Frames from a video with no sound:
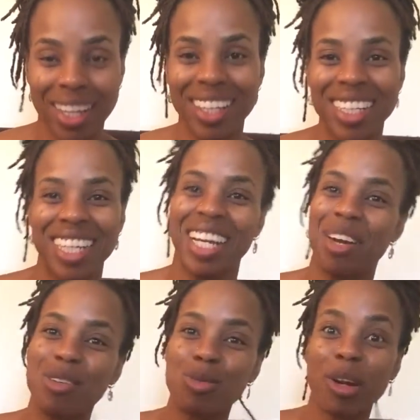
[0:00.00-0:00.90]
It
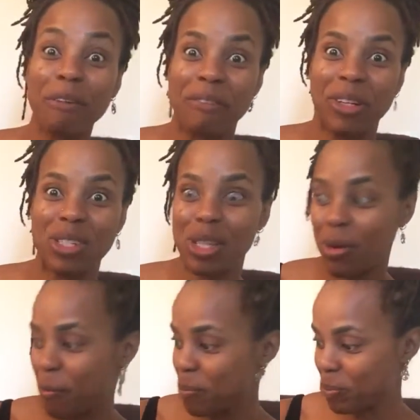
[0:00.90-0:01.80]
was wonderful.
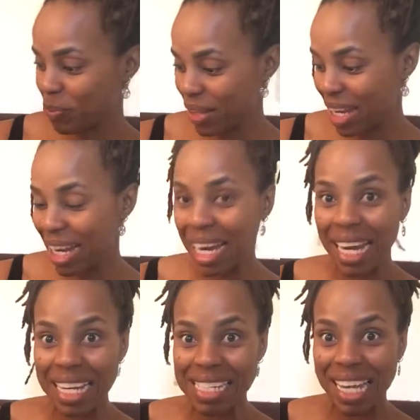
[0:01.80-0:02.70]
So
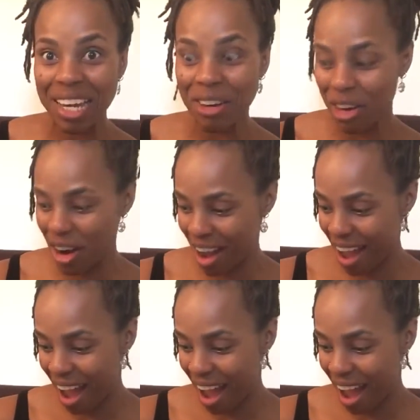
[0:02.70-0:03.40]
it's here.